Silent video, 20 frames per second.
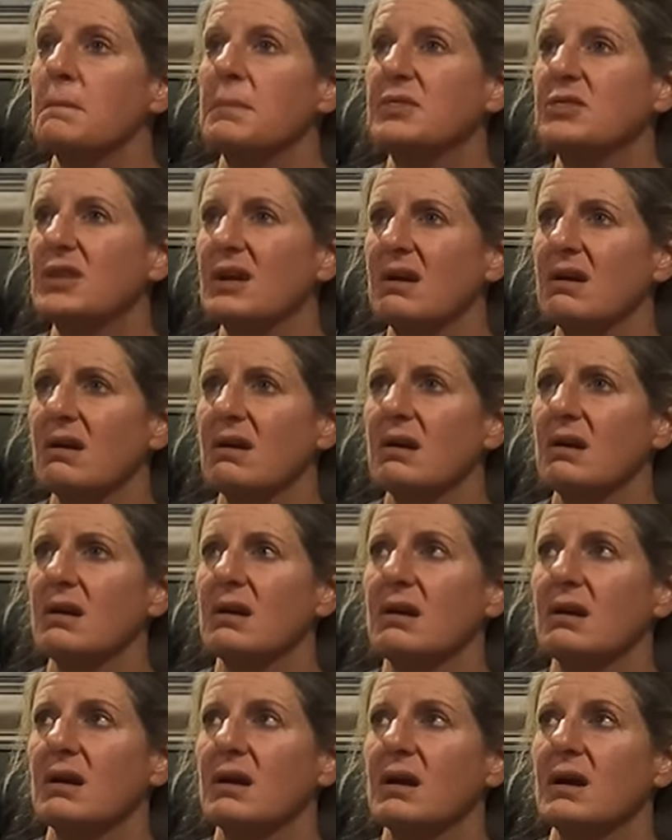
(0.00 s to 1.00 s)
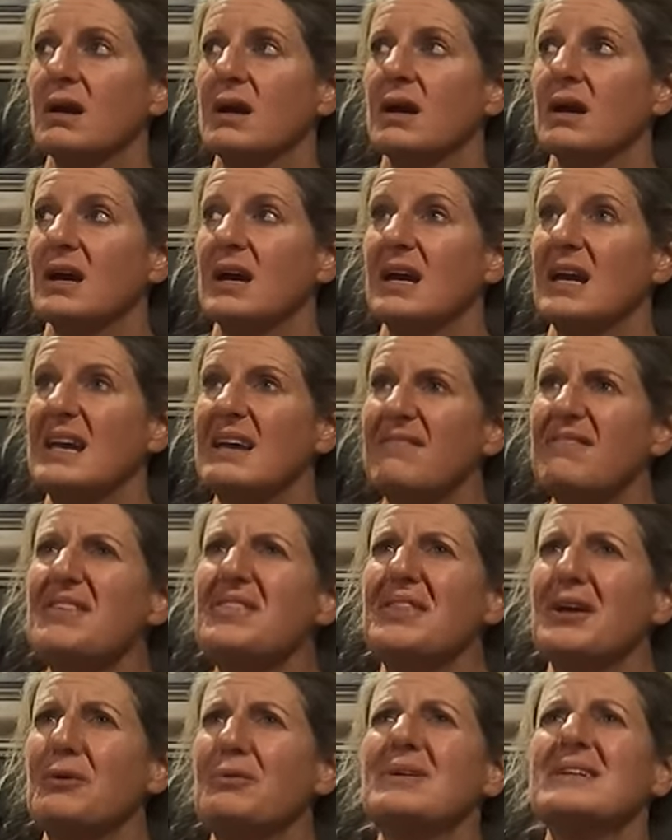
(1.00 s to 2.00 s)
but they're,
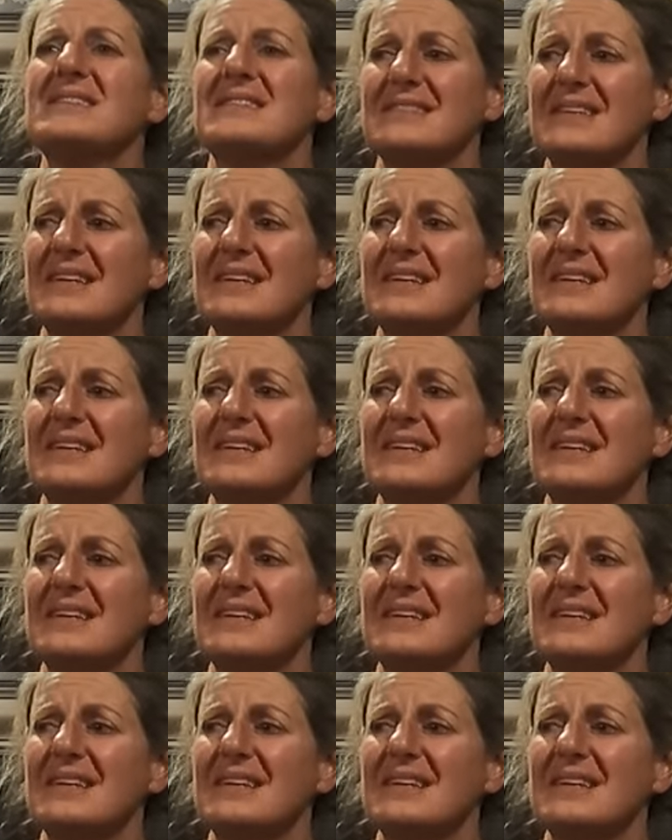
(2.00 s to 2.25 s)
even though it